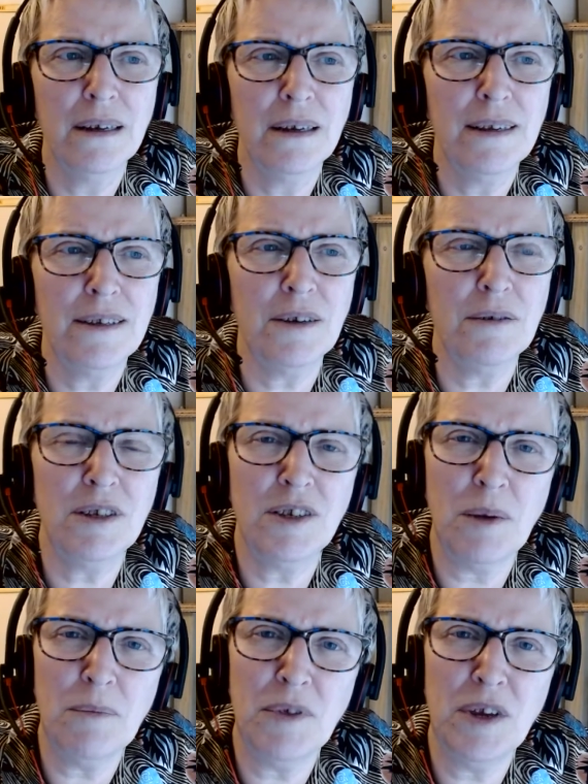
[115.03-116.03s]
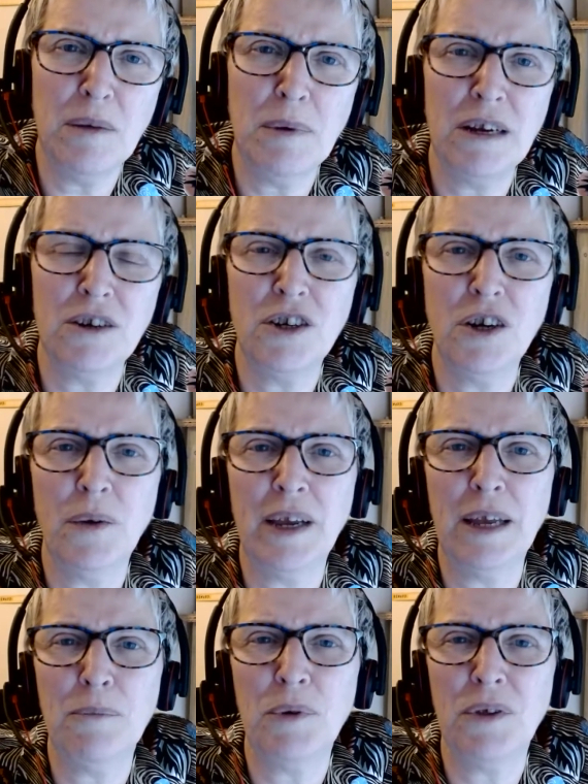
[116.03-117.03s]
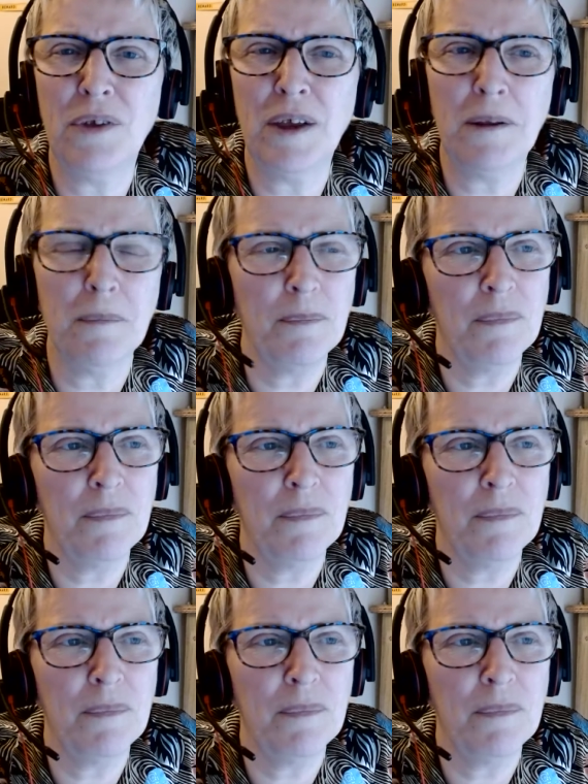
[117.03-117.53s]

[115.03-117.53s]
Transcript: So something about showing empathy